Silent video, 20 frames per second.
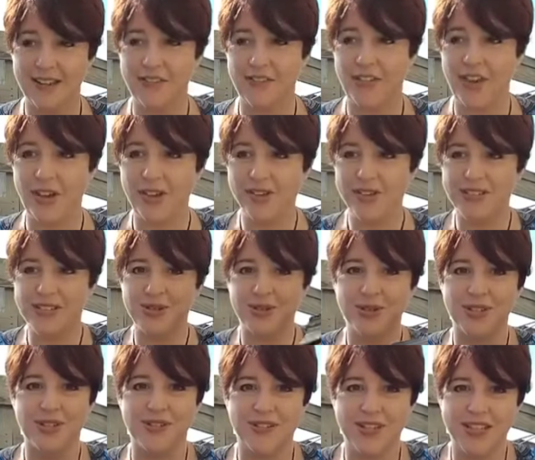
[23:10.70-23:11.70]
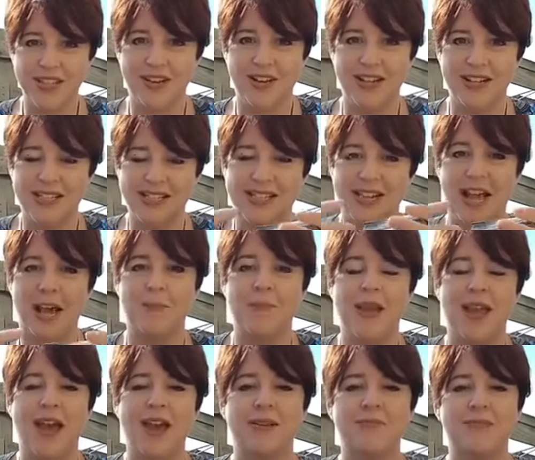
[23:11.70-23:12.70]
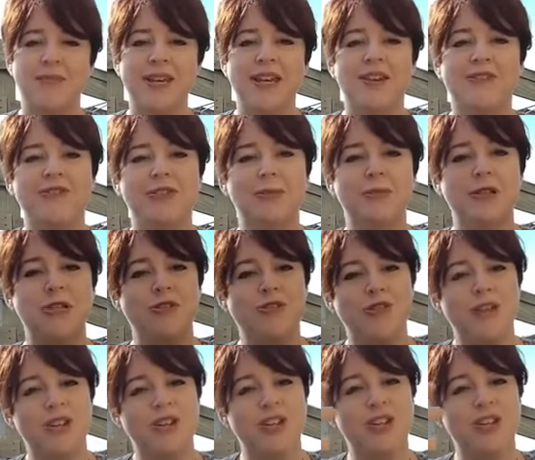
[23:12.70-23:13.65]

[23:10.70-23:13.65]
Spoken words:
those sorts of signs coming at me from different